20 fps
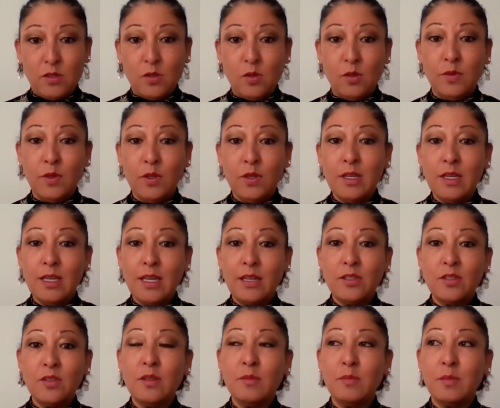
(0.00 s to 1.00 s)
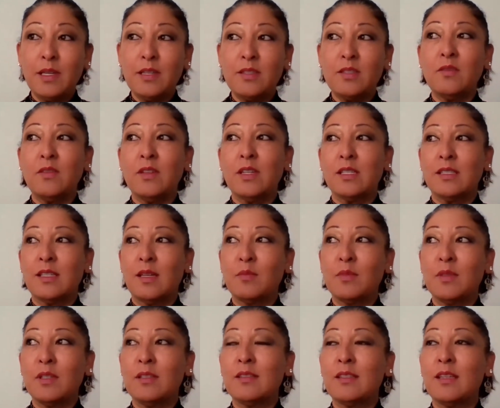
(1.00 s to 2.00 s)
So if you can get to the place of
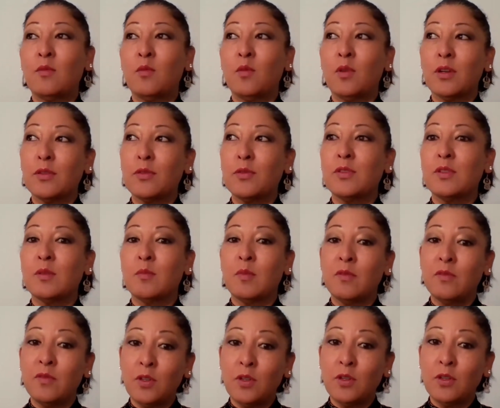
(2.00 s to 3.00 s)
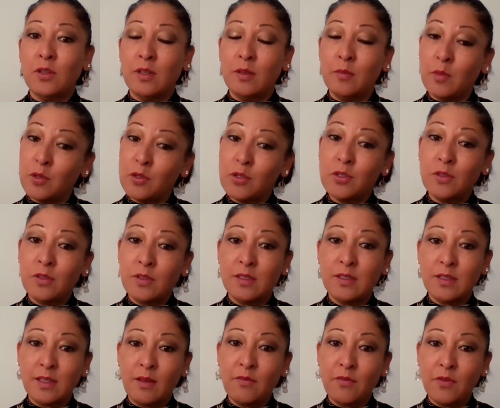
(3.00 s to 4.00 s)
acceptance and work through some of your emotional
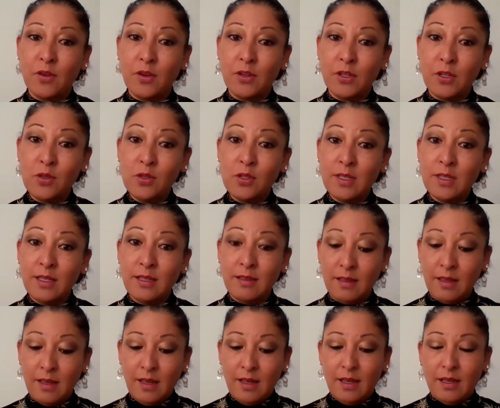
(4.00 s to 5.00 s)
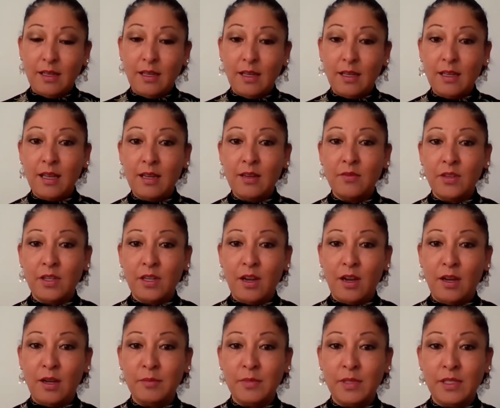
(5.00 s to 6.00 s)
discomfort, usually kind of a
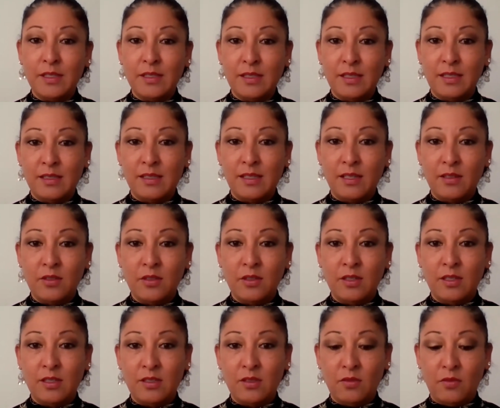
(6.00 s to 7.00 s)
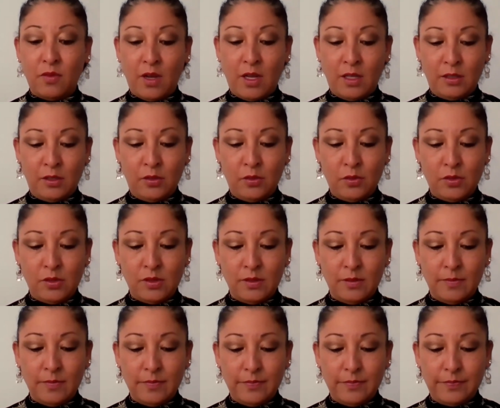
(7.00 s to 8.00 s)
calmness and centeredness
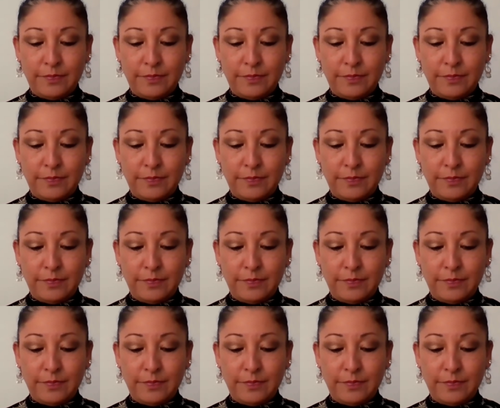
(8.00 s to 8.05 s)
follows.